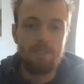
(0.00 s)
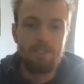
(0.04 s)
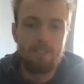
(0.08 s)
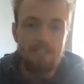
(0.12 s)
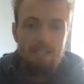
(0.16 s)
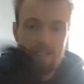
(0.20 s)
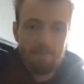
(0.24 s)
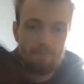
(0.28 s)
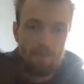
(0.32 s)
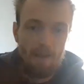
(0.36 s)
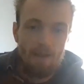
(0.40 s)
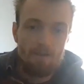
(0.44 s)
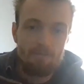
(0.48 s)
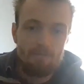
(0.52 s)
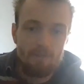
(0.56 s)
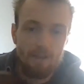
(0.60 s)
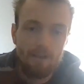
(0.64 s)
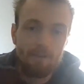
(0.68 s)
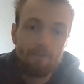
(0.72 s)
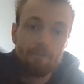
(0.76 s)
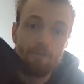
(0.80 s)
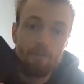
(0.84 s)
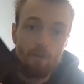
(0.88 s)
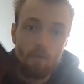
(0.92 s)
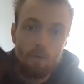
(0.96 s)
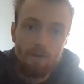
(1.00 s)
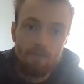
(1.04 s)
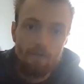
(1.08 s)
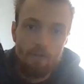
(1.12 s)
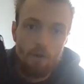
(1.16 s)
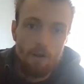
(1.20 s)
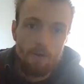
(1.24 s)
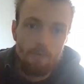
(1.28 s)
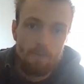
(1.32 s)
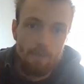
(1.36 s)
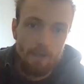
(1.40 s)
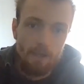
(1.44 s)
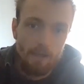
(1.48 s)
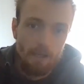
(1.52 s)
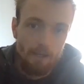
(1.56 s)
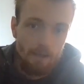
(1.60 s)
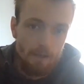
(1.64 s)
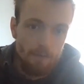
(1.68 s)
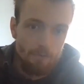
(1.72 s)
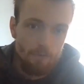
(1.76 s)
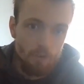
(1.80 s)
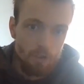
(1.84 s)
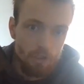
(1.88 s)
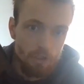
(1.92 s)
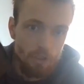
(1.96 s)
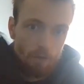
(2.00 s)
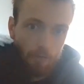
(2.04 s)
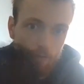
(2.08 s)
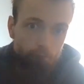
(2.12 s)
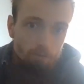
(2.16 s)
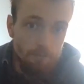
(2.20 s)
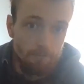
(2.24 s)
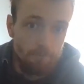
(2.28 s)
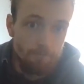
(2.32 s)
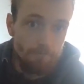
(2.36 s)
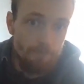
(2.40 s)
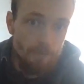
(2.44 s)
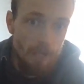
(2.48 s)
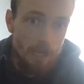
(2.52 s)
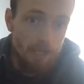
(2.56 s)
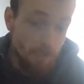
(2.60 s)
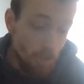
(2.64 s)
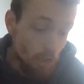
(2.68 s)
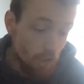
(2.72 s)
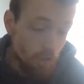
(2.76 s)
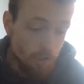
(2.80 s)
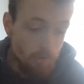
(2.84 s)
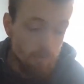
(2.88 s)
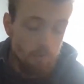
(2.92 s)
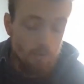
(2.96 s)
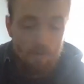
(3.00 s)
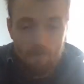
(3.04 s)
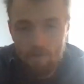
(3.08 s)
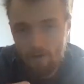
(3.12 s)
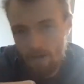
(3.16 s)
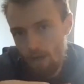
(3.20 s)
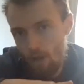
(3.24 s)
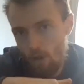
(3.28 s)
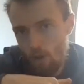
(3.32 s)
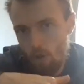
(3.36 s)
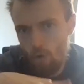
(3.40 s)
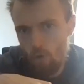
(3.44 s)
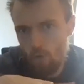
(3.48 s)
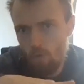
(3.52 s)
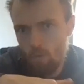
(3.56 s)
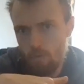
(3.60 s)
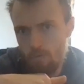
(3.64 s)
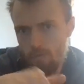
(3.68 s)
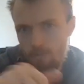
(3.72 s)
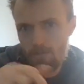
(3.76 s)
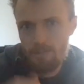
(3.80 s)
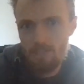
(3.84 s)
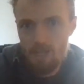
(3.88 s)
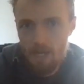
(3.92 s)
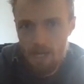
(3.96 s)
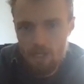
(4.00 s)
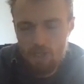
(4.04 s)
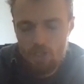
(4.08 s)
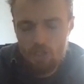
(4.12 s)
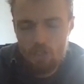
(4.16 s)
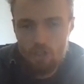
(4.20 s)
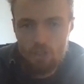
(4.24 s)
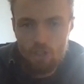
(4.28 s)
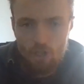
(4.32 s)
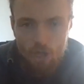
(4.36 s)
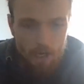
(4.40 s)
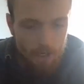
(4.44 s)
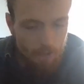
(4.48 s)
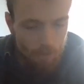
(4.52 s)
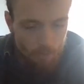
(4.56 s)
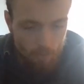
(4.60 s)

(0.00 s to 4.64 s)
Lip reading: £6.45 for a stove. It does come with a little dish. I